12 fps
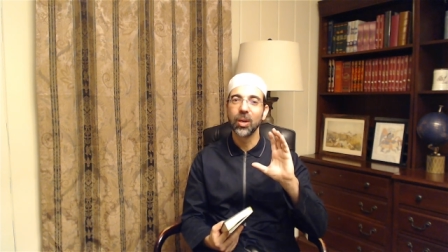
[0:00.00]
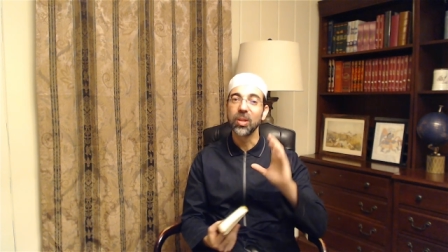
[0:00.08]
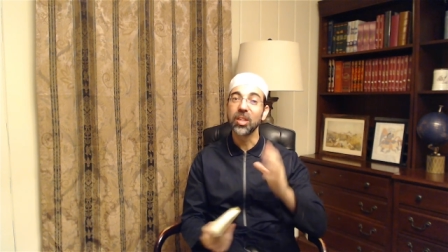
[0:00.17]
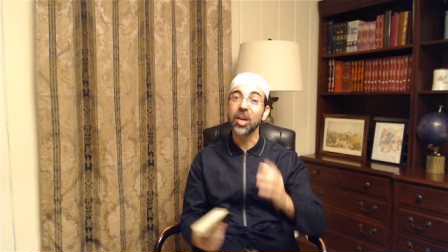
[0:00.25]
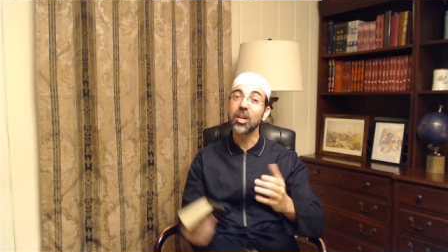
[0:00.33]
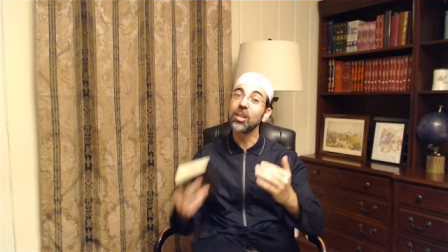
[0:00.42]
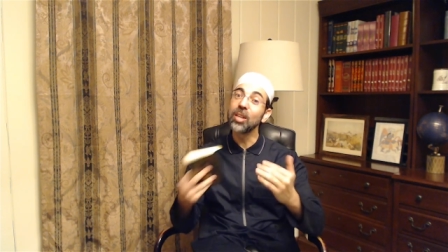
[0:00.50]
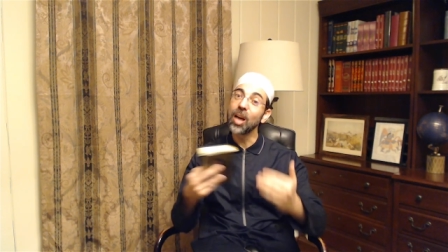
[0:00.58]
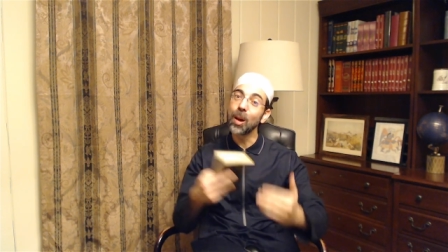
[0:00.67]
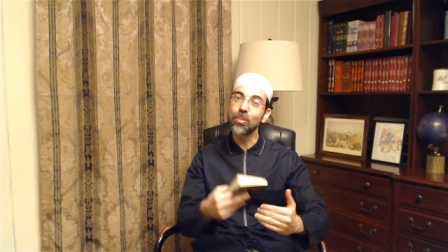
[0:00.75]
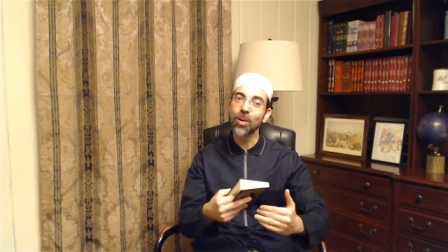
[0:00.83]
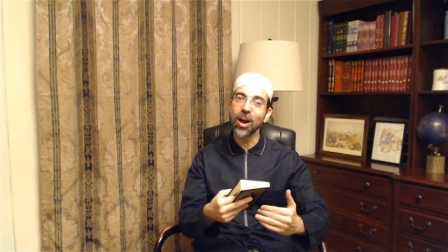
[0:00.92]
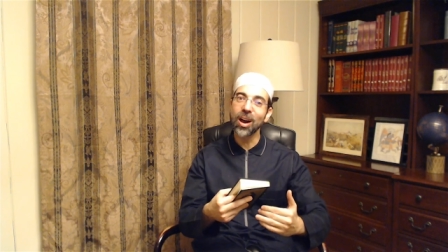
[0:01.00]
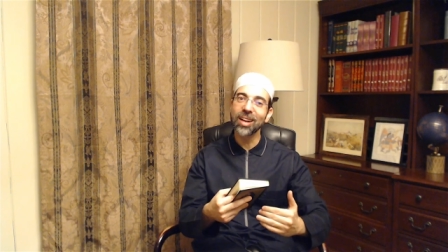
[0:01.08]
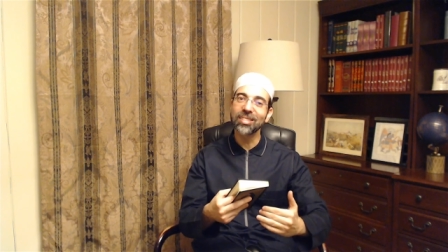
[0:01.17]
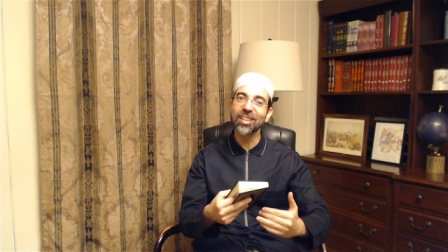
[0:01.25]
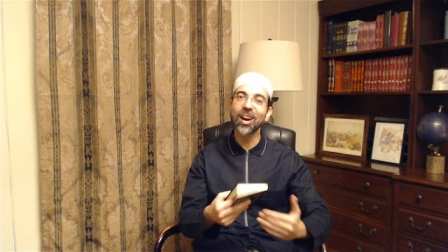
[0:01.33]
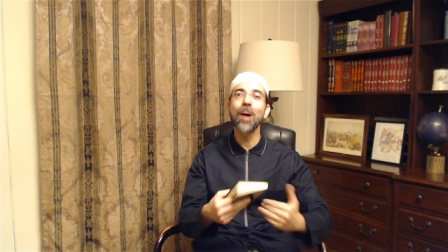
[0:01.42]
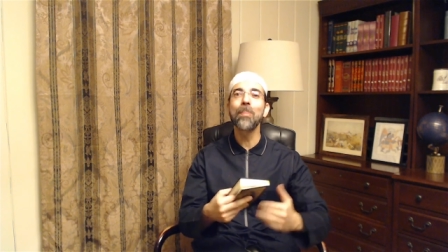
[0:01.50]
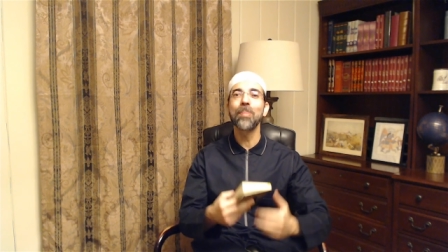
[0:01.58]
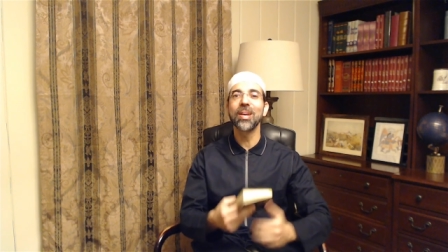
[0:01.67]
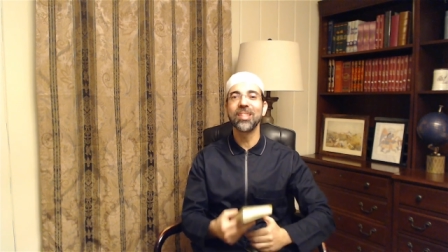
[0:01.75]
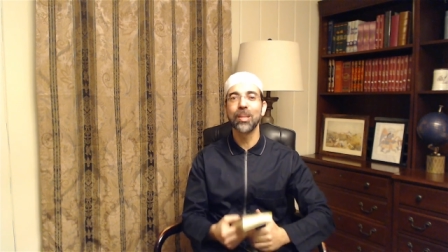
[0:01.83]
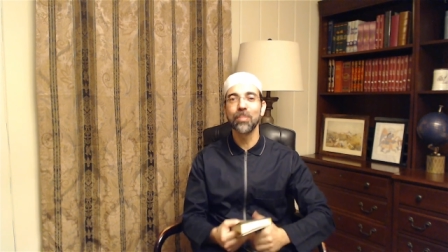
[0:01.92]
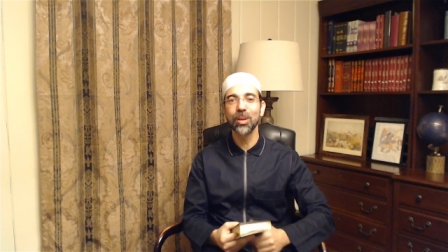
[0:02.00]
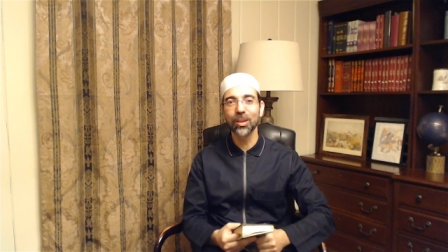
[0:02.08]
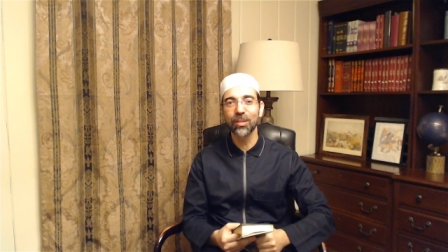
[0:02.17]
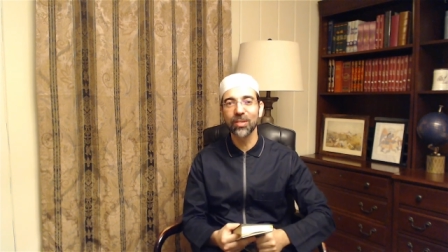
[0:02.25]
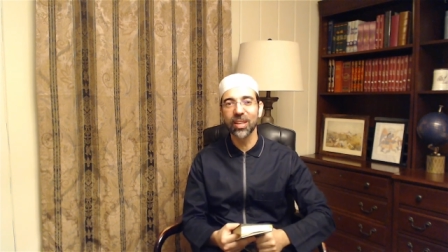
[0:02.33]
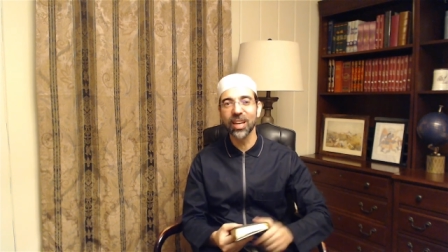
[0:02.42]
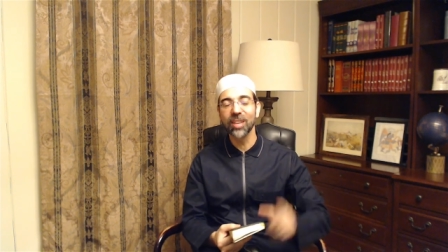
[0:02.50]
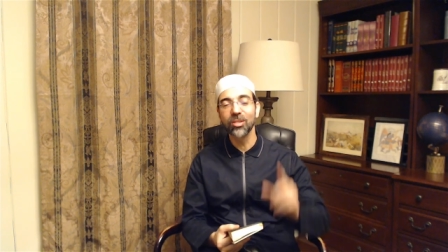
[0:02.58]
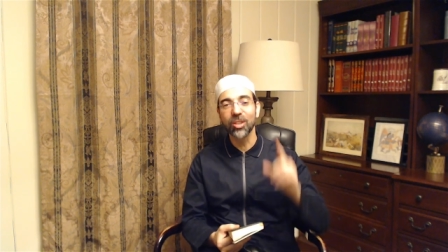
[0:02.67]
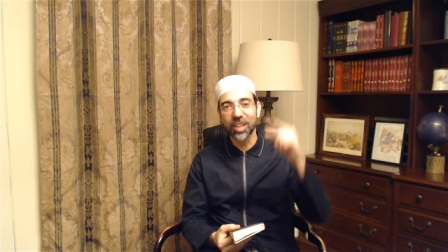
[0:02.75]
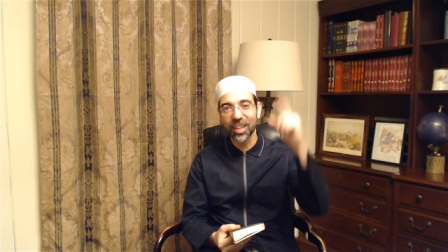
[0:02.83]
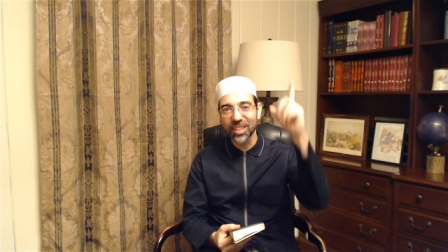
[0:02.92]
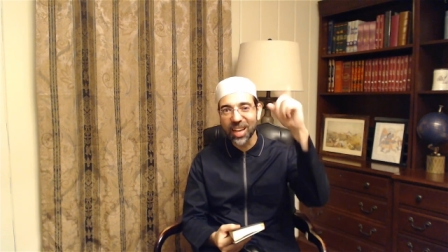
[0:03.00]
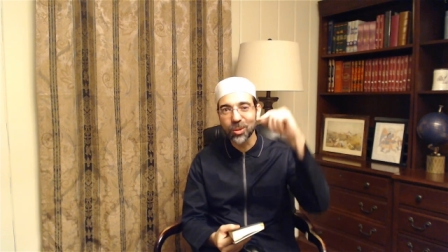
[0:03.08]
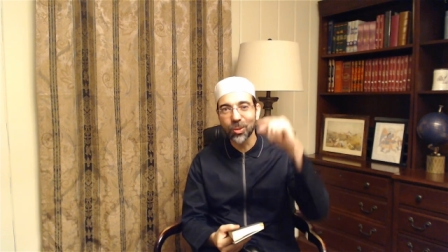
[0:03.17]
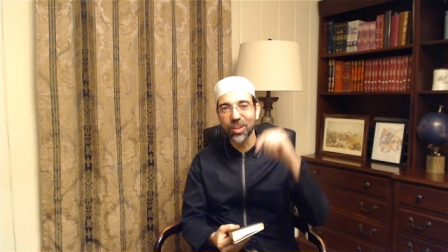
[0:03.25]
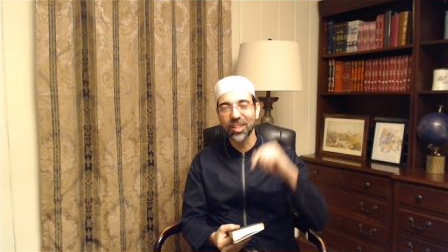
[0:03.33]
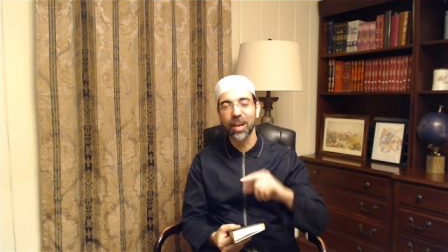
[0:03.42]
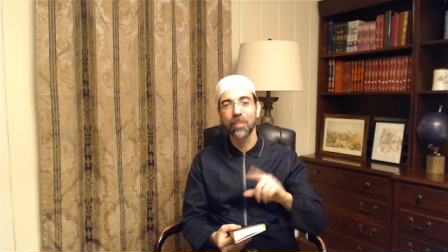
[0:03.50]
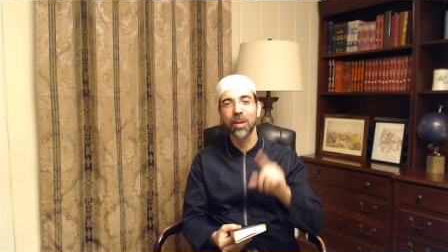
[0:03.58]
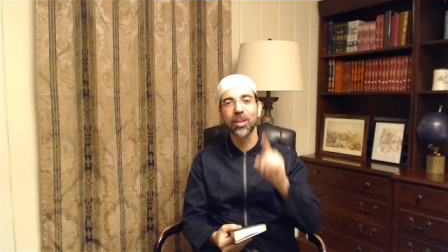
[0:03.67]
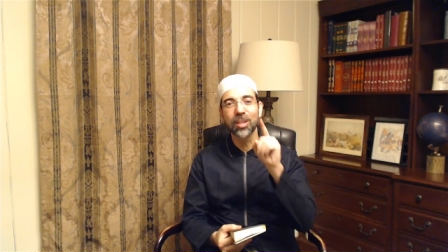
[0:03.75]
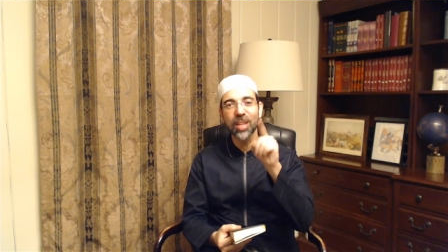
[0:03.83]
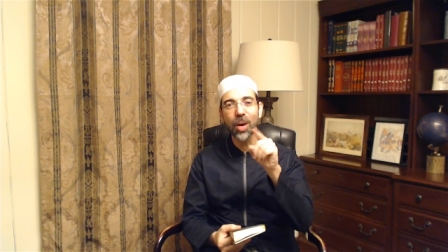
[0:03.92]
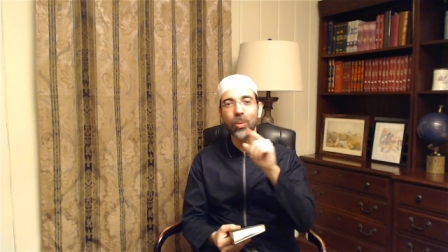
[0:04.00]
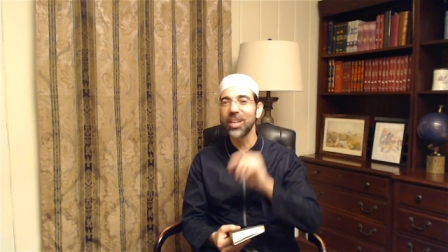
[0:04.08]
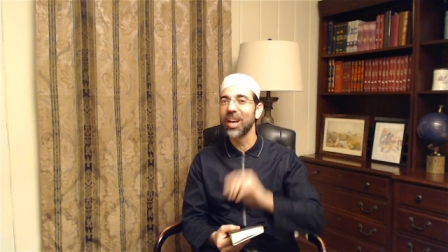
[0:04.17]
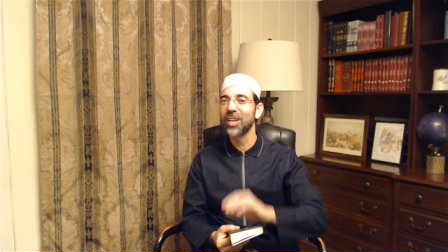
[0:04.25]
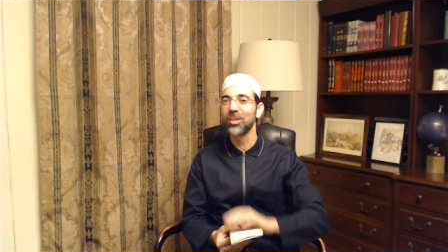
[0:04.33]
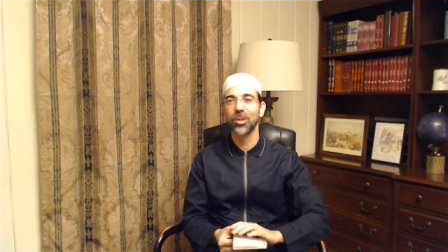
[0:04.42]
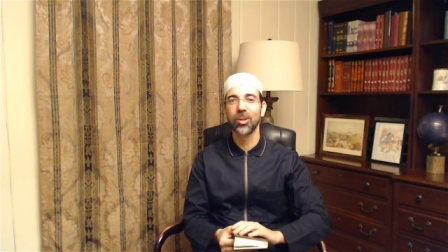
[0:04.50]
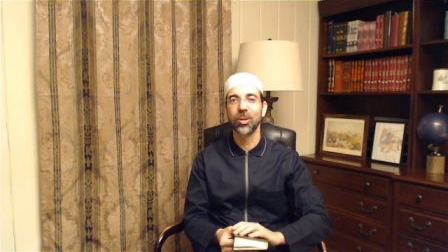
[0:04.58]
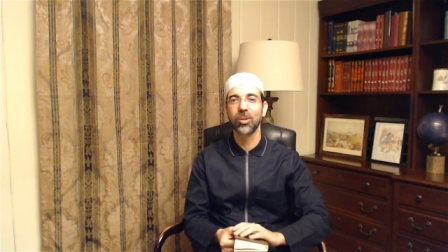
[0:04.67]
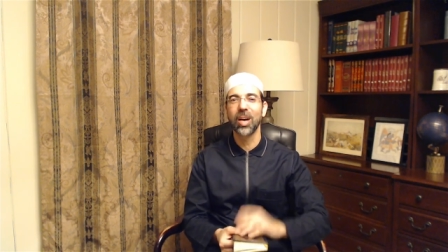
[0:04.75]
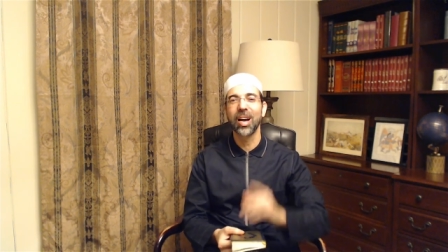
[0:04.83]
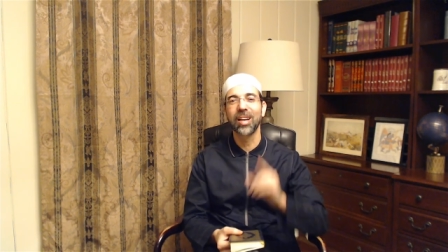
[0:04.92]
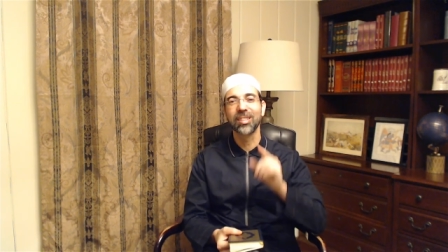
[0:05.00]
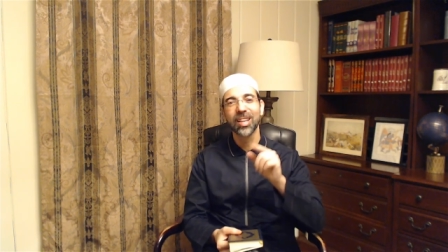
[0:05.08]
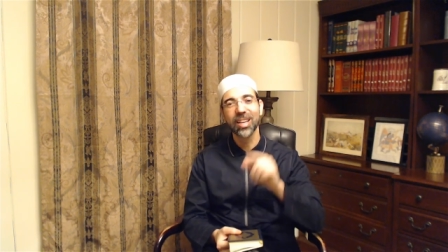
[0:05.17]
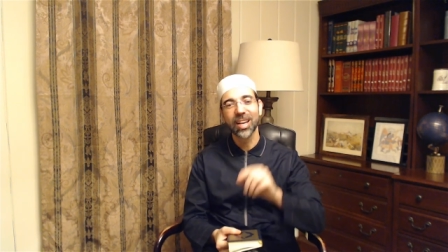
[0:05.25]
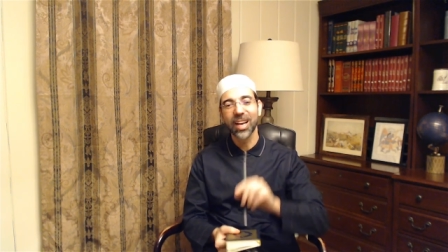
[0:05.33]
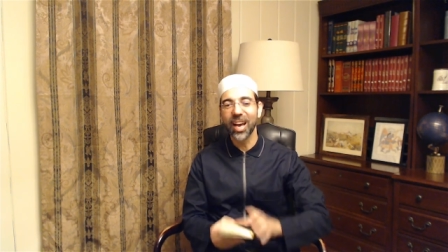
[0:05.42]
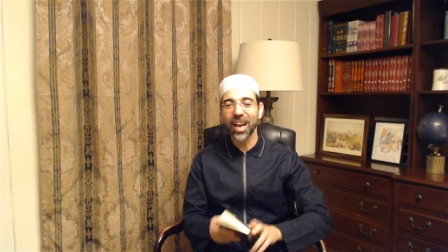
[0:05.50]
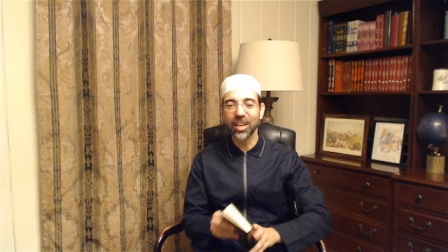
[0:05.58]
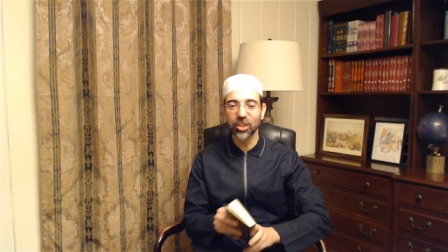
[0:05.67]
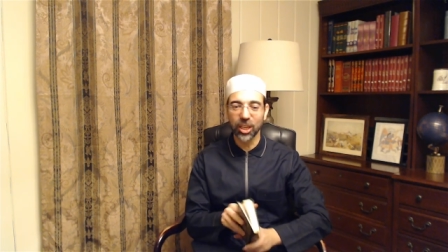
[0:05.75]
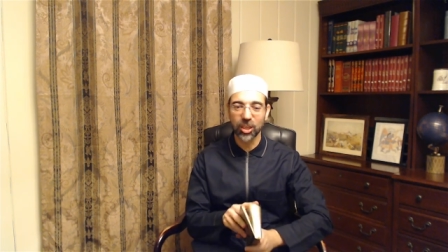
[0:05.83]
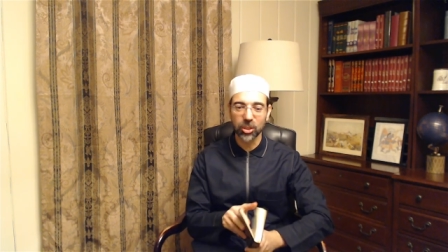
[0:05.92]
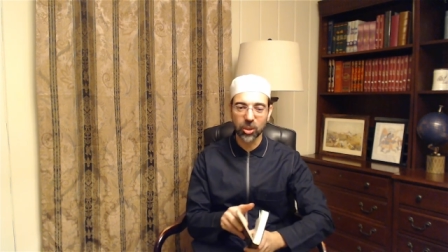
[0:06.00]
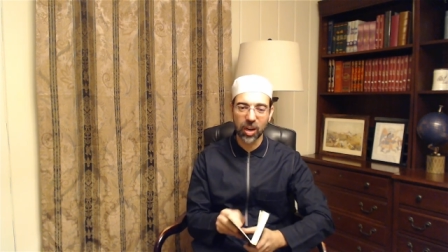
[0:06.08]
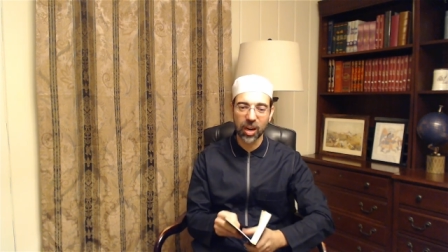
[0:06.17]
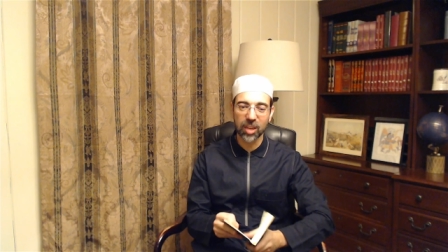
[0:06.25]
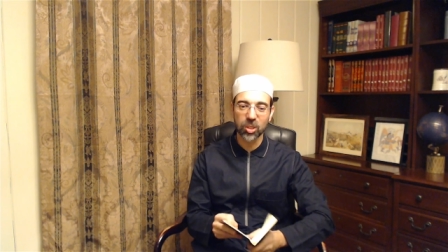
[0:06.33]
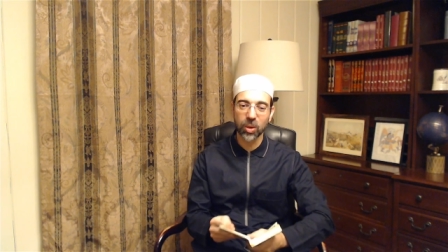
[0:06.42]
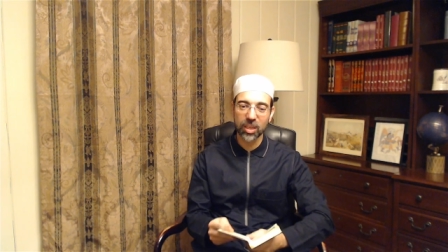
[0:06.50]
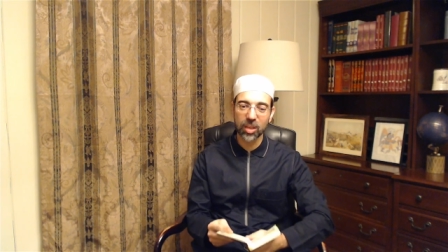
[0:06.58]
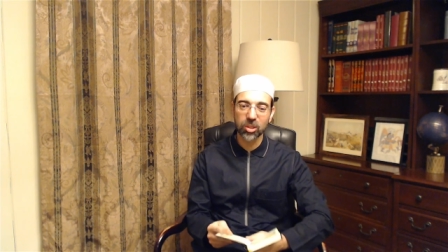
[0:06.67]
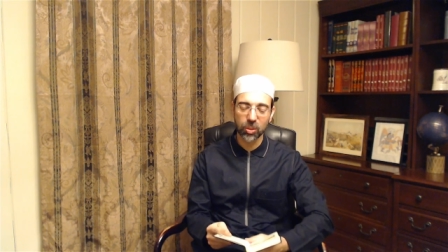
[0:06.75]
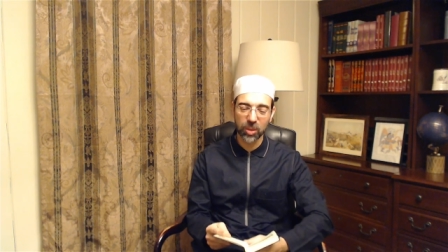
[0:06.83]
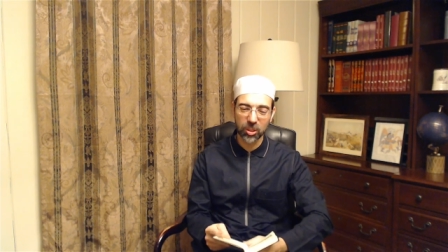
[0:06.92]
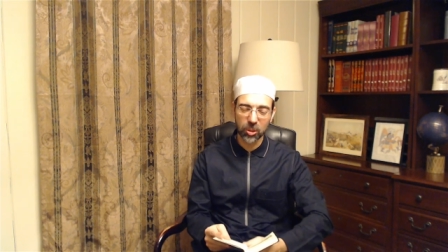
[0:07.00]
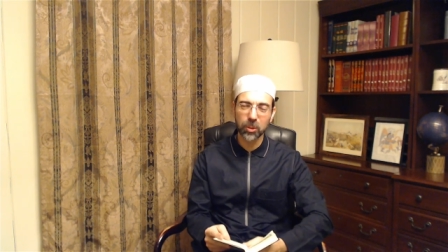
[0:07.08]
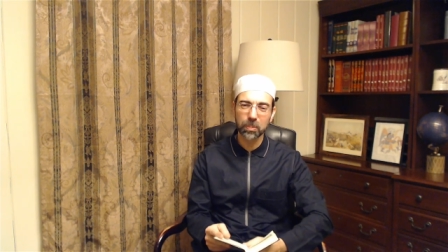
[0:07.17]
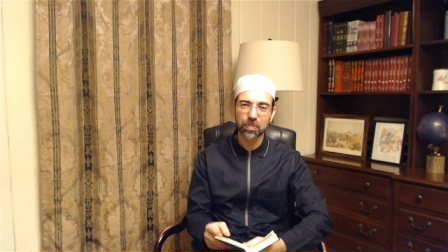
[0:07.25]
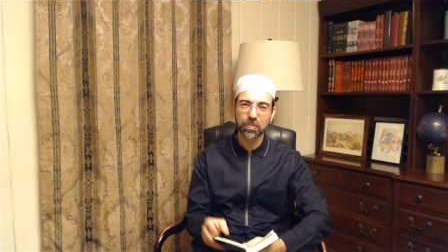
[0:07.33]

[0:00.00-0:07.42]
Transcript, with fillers: that Allah brought up in the middle of the night to connect with Him, and Allah will answer your du'as and change your hearts. What else do we do?